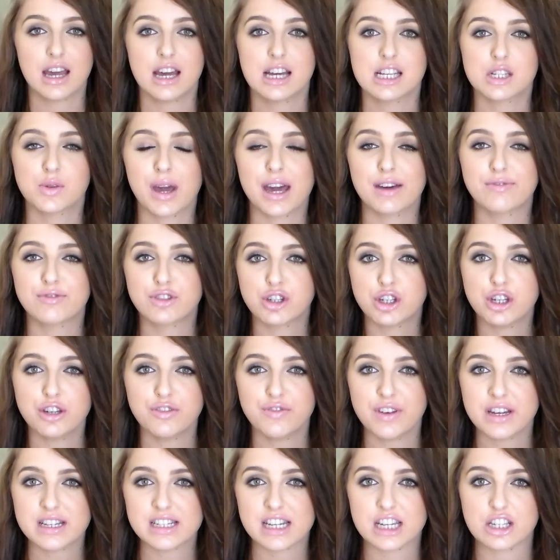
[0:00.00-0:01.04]
So I have two
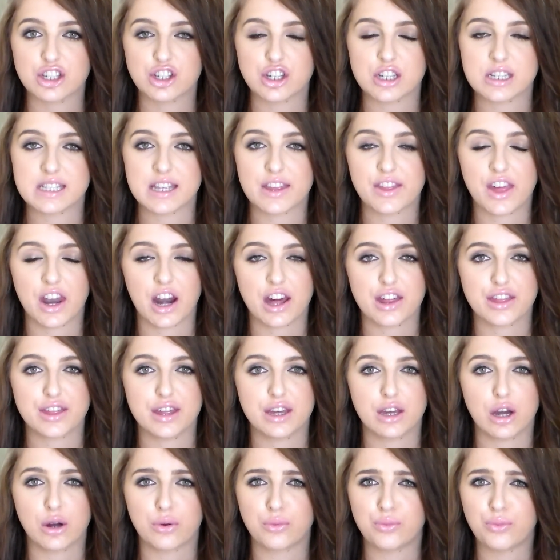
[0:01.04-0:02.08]
foundations that I
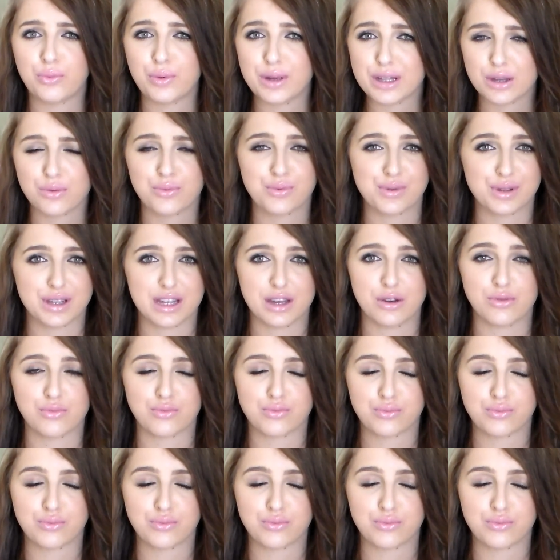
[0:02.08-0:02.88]
think are really, really,